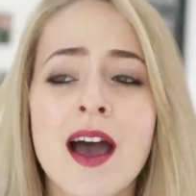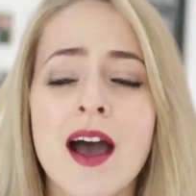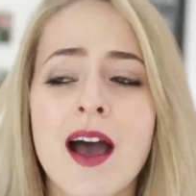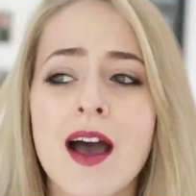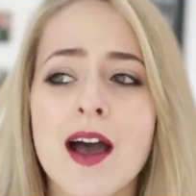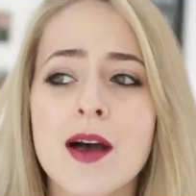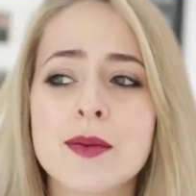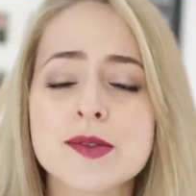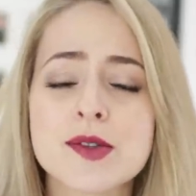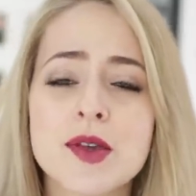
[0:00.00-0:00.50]

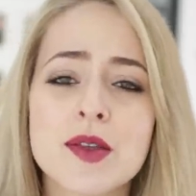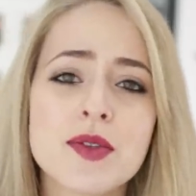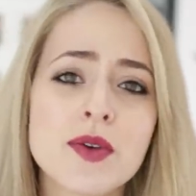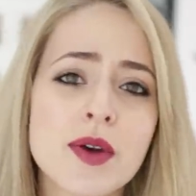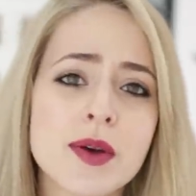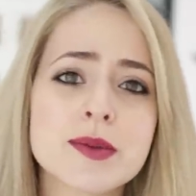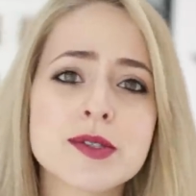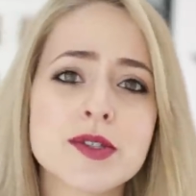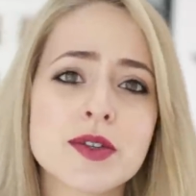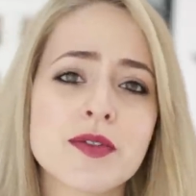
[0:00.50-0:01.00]
So I thought
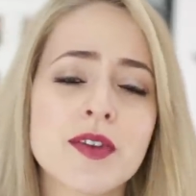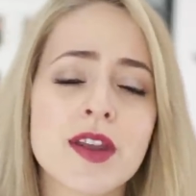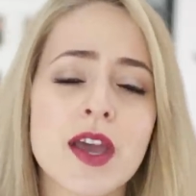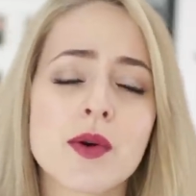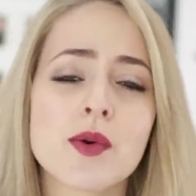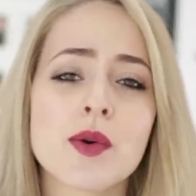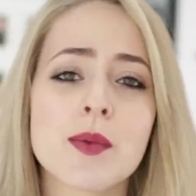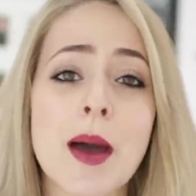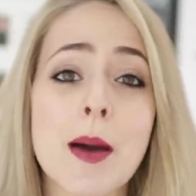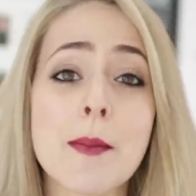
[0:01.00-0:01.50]
I would do a
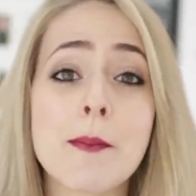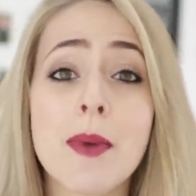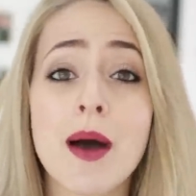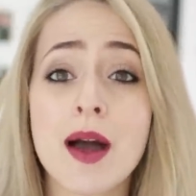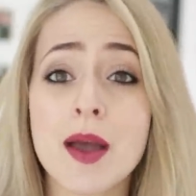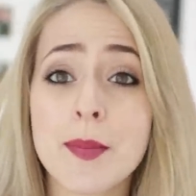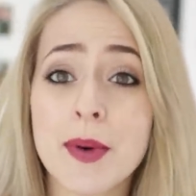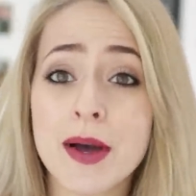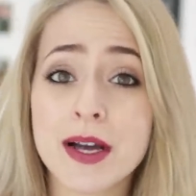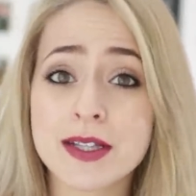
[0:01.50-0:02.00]
video all about
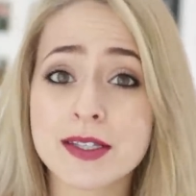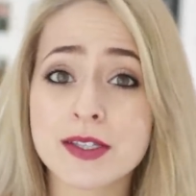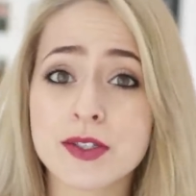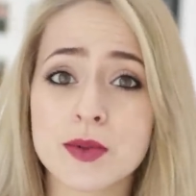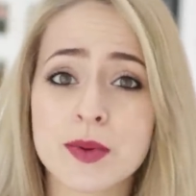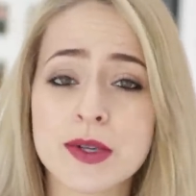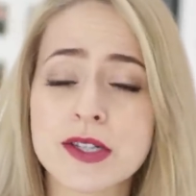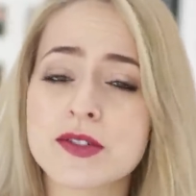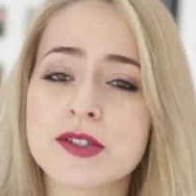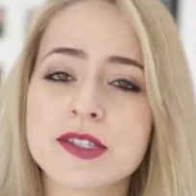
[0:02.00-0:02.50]
my
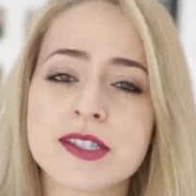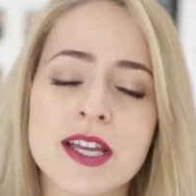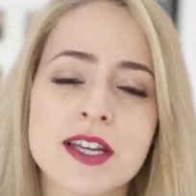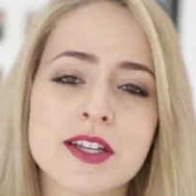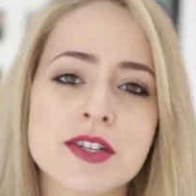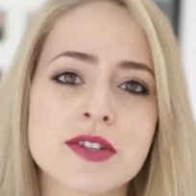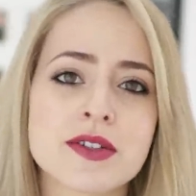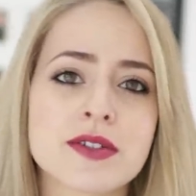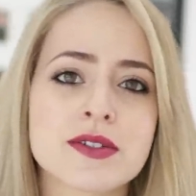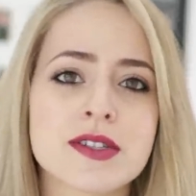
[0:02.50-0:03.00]
personal winter
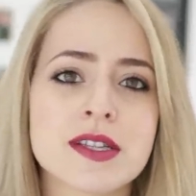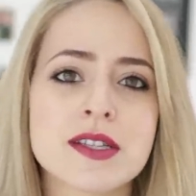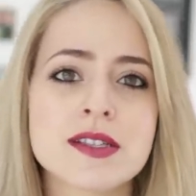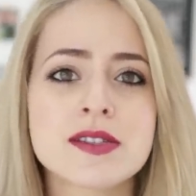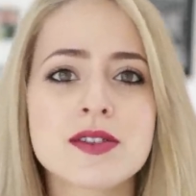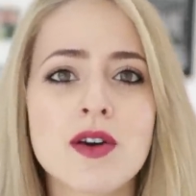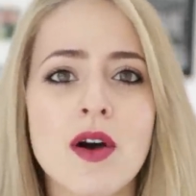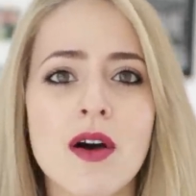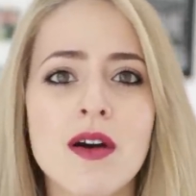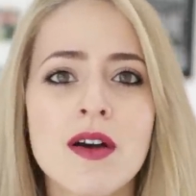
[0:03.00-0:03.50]
essentials.
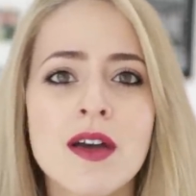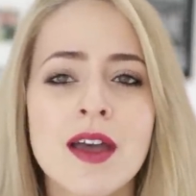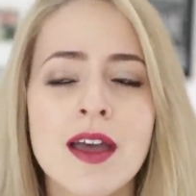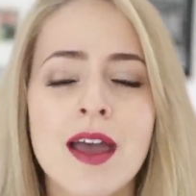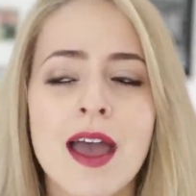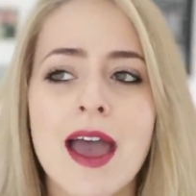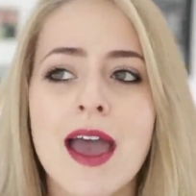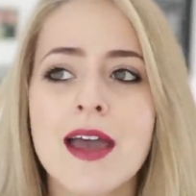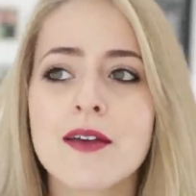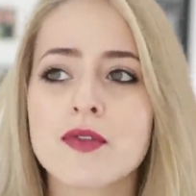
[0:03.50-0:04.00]
It's not
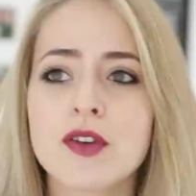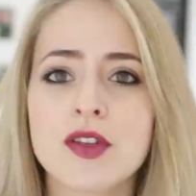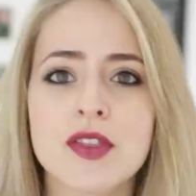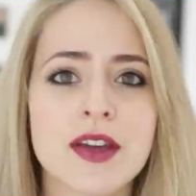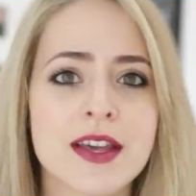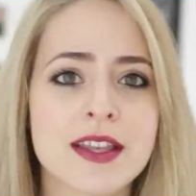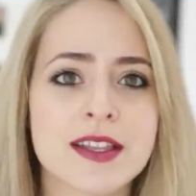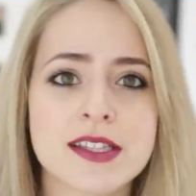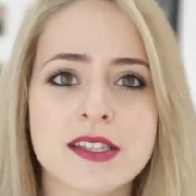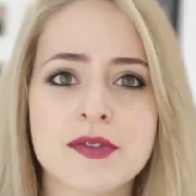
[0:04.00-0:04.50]

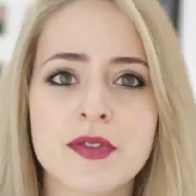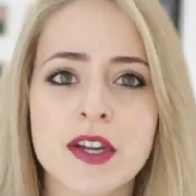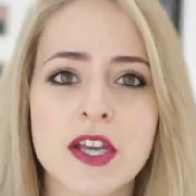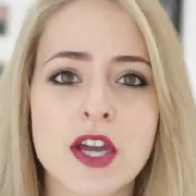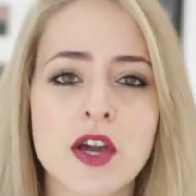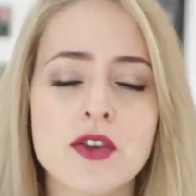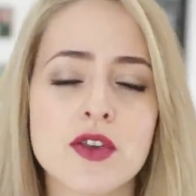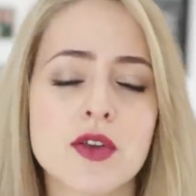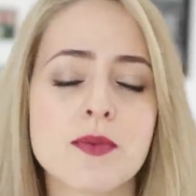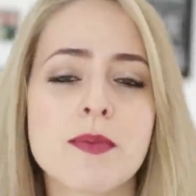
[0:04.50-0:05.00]
everything in this
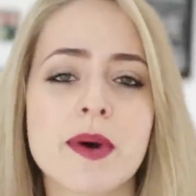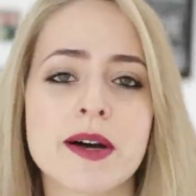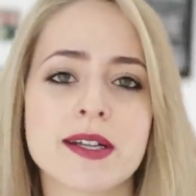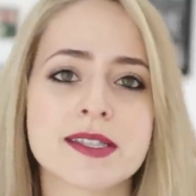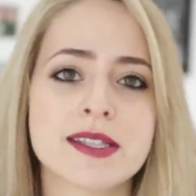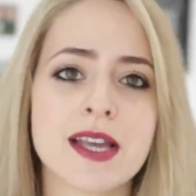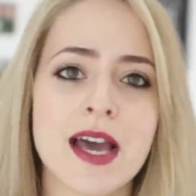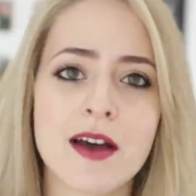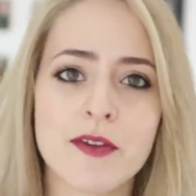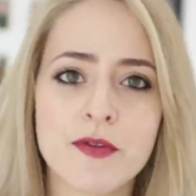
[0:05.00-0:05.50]
video you
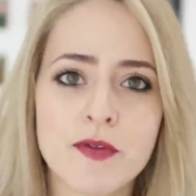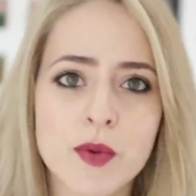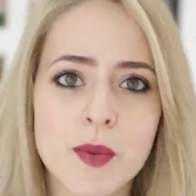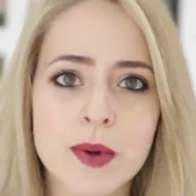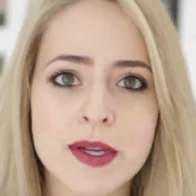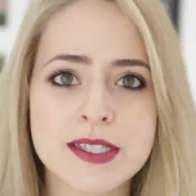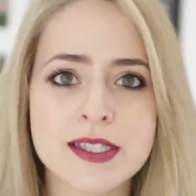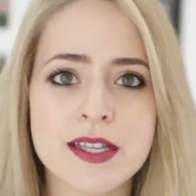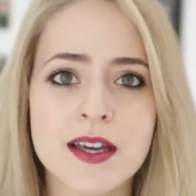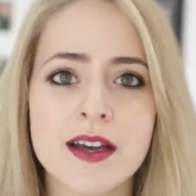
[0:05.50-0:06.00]
must have for
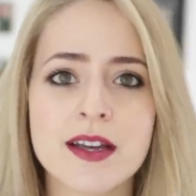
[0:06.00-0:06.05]
winter.